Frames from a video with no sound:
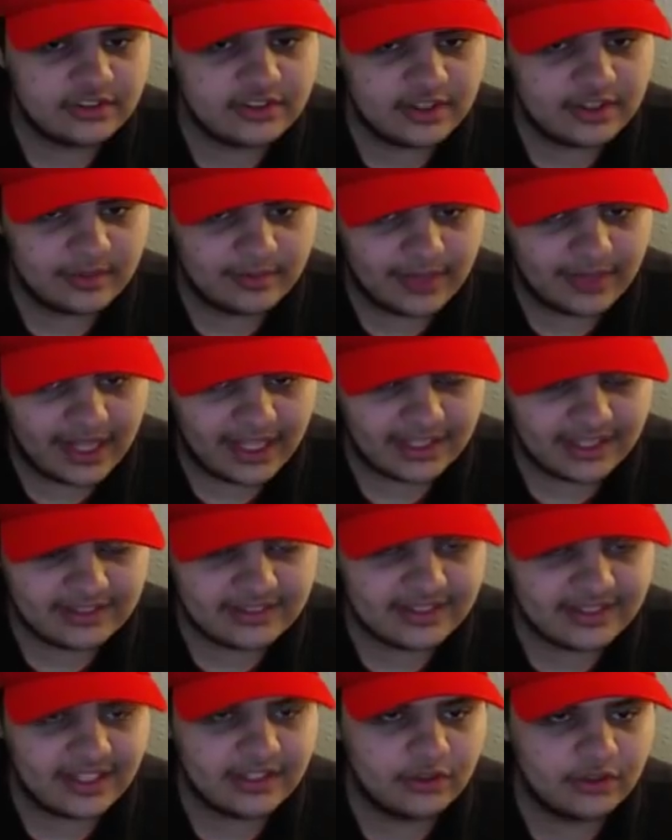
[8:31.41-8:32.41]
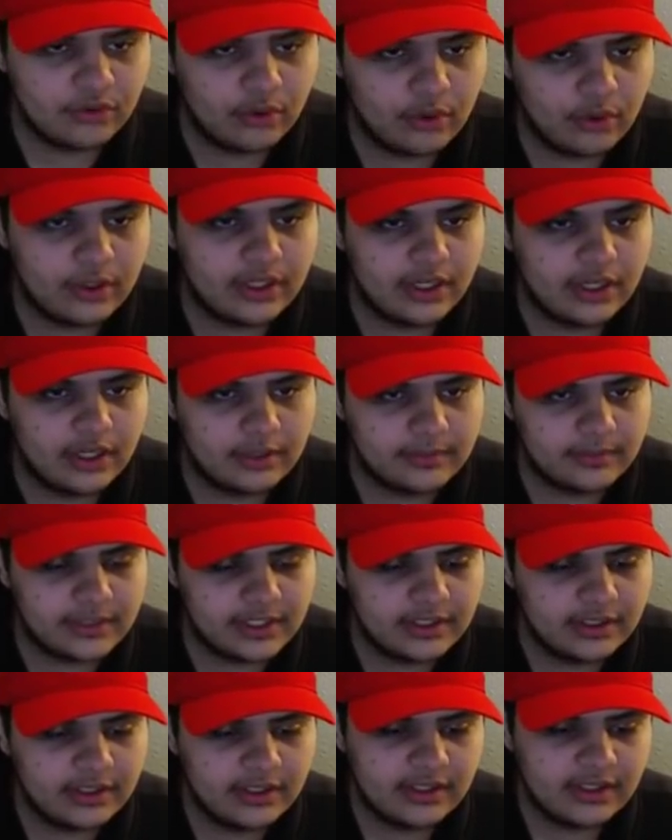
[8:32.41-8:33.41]
Tim Black is kind of growing on
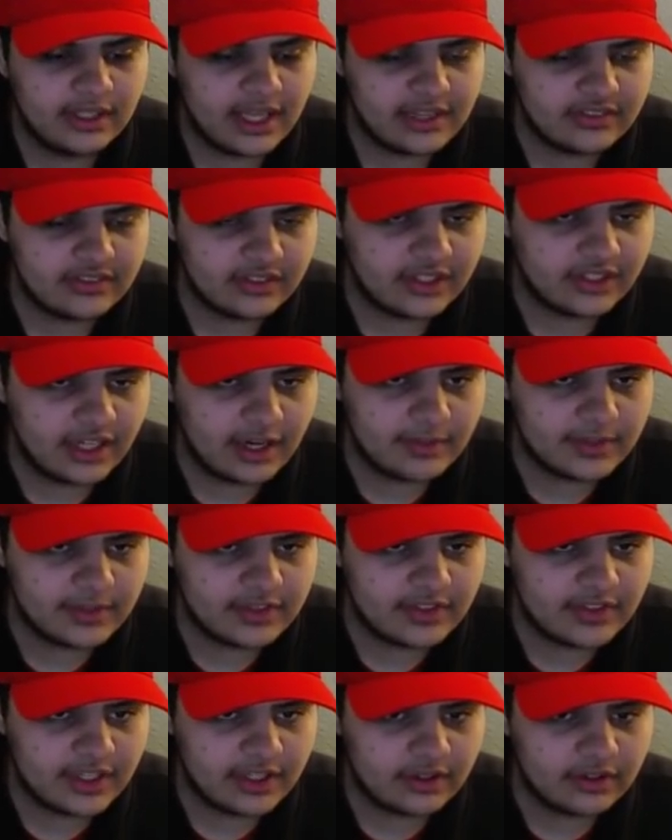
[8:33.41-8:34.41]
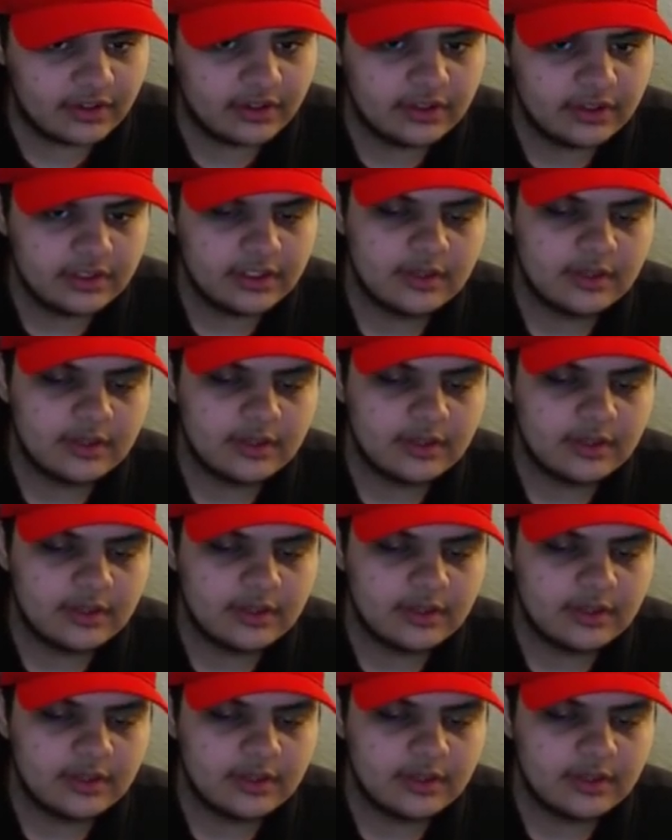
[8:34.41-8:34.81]
me as a commentator.